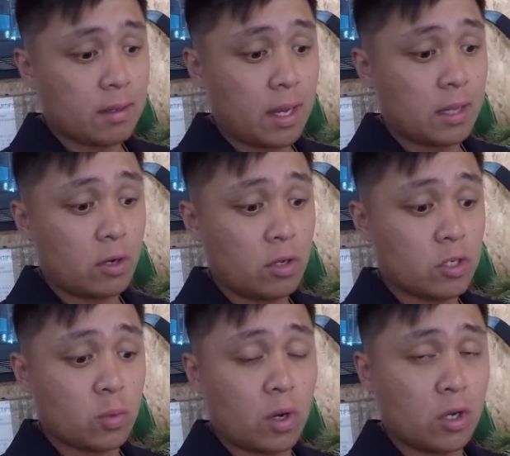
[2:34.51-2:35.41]
I literally
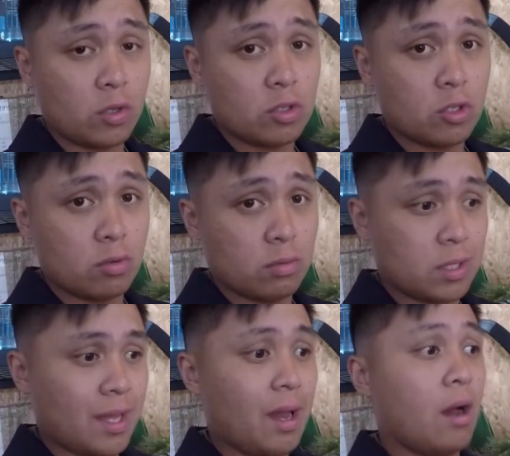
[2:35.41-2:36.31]
just went on YouTube,
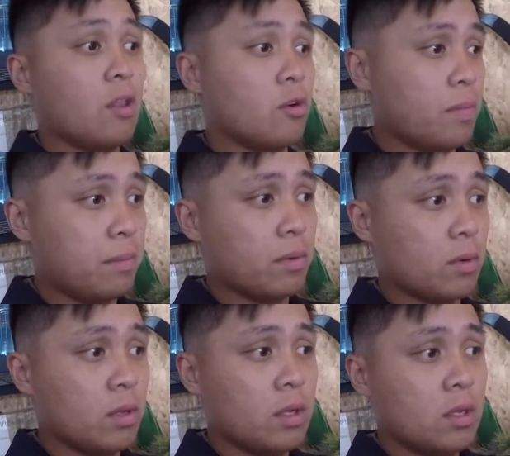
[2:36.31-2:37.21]
looked at other people
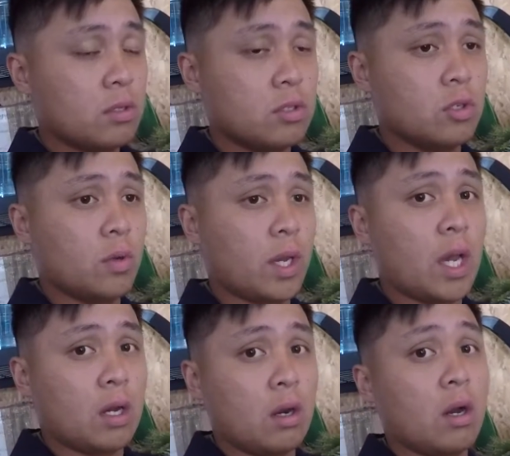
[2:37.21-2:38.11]
doing it
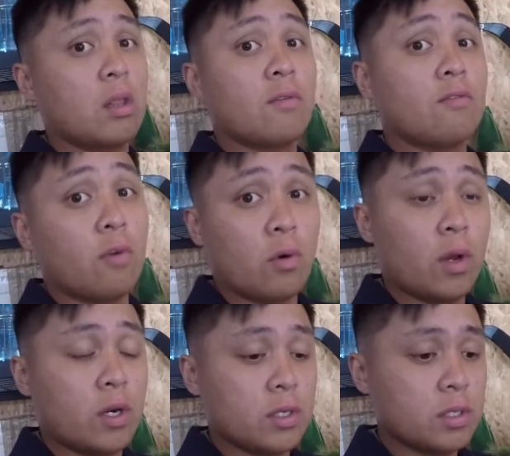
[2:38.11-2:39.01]
on other
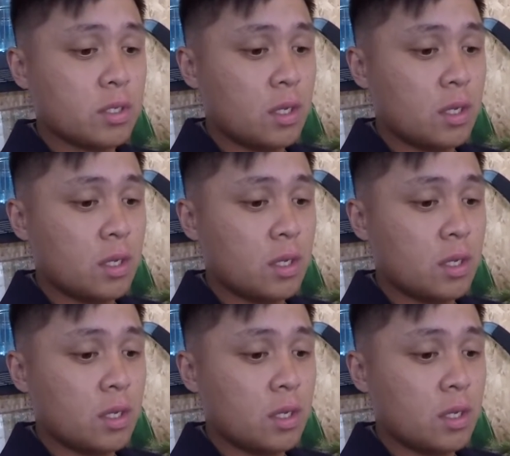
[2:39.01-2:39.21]
4runners